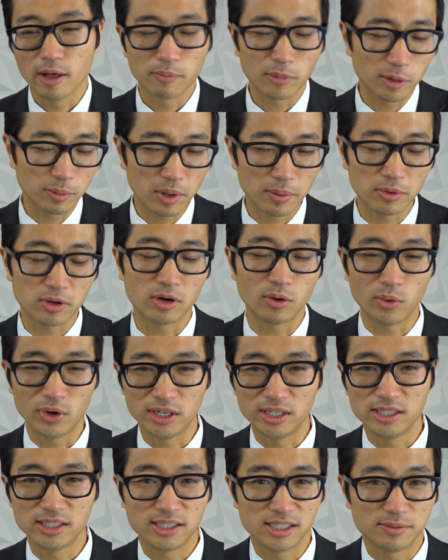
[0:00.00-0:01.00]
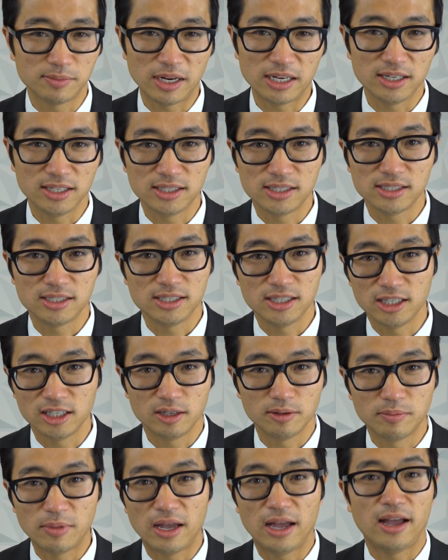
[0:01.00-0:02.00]
but maybe your witnesses might need to see
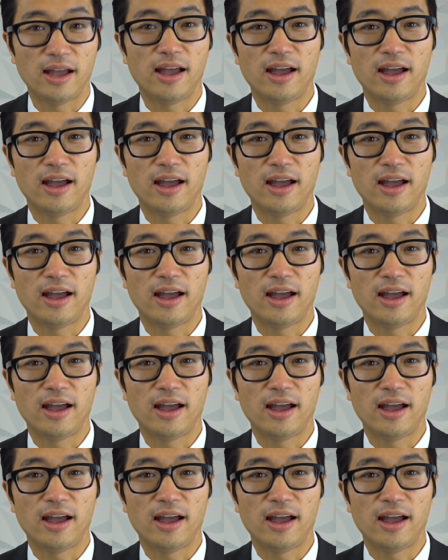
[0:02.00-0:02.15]
them